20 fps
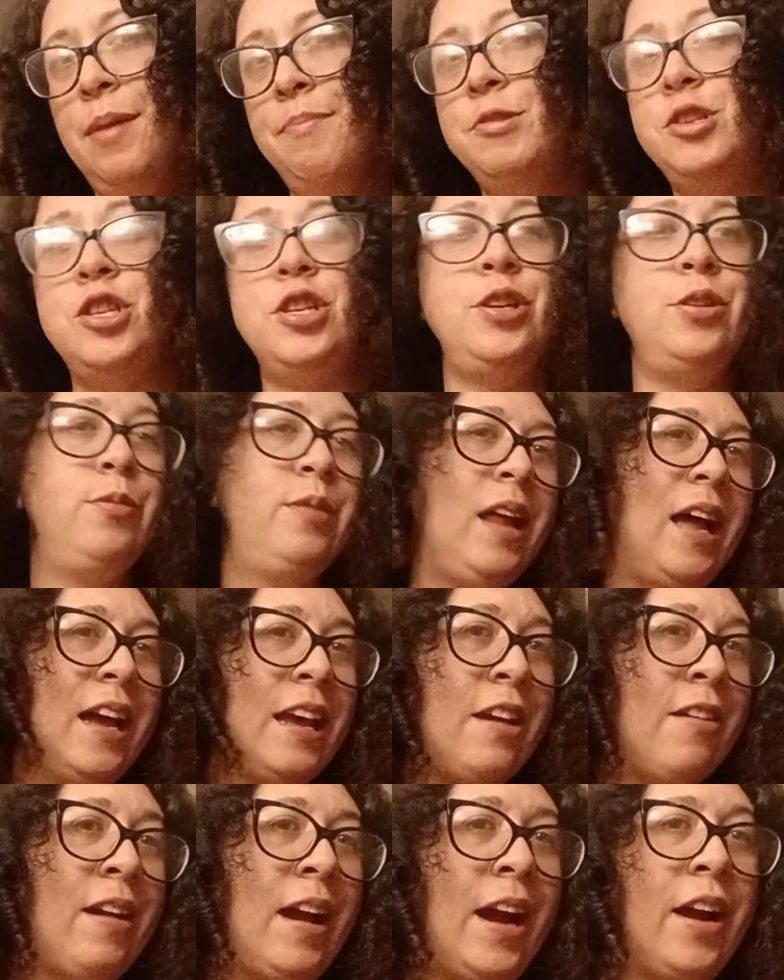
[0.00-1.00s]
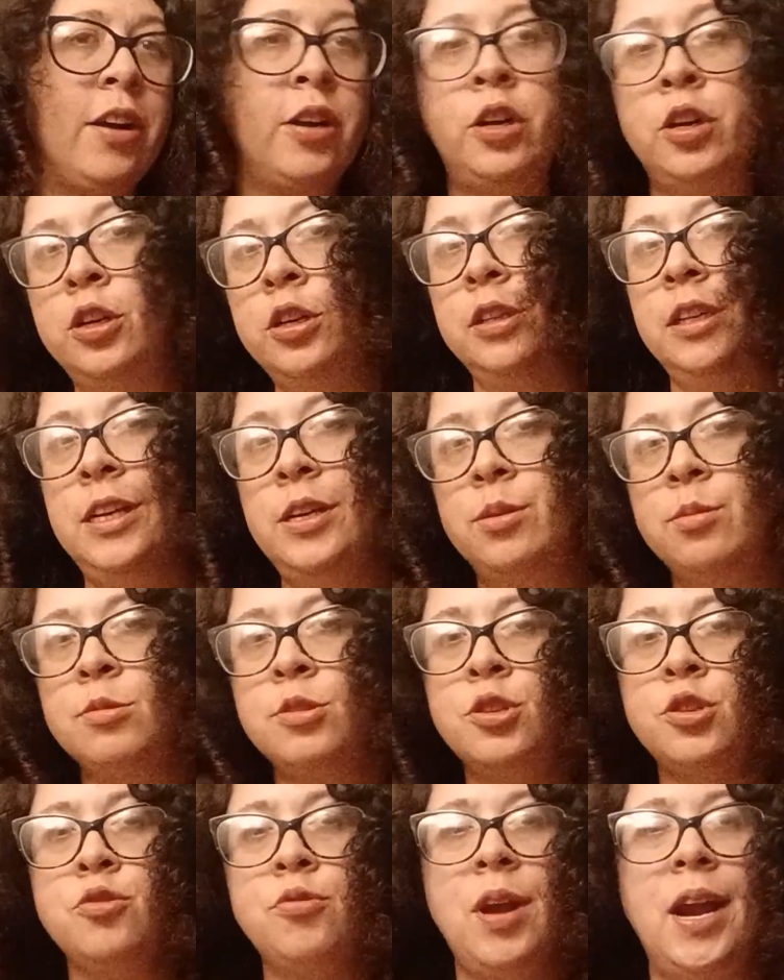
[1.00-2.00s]
Do you like your hair curly or
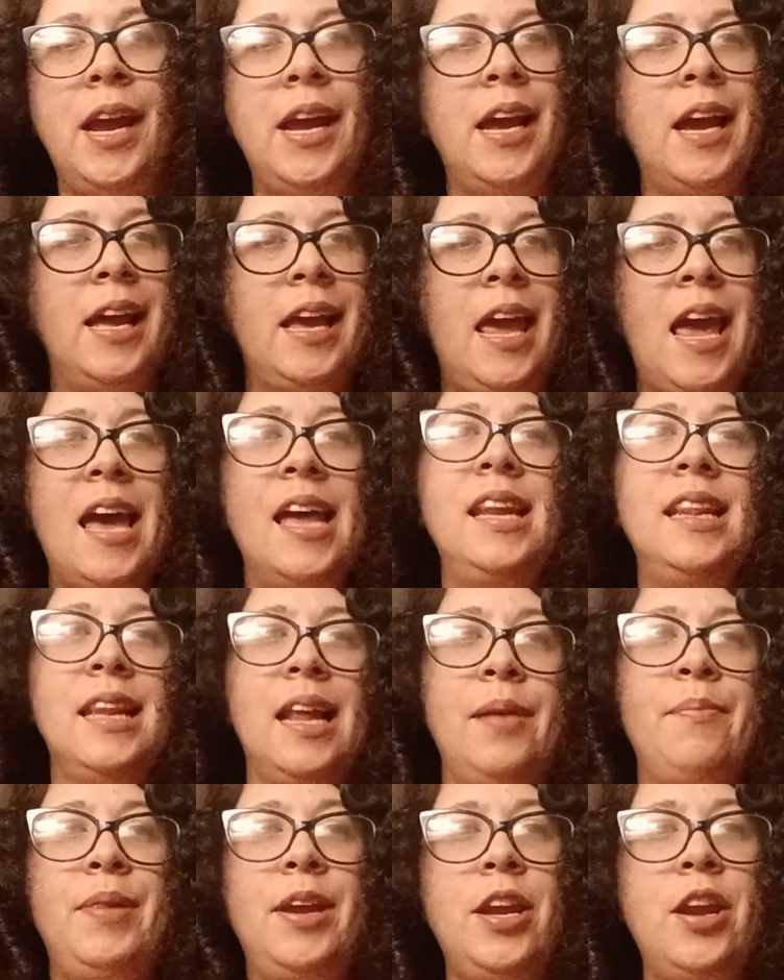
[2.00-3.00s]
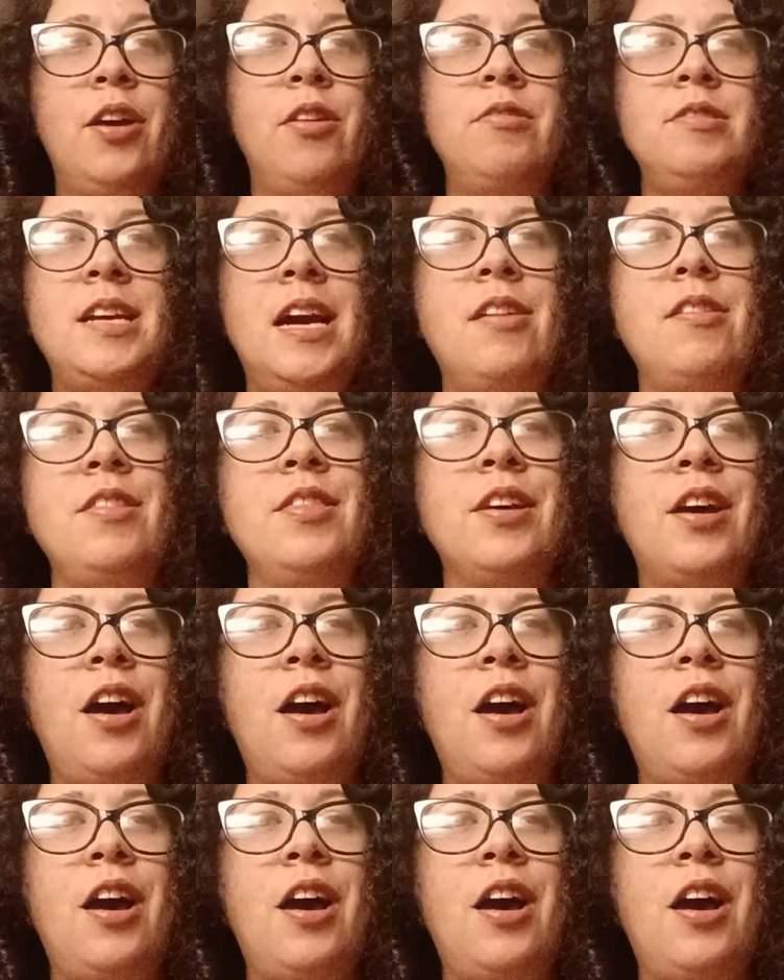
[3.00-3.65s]
straight? Again, let me know down in the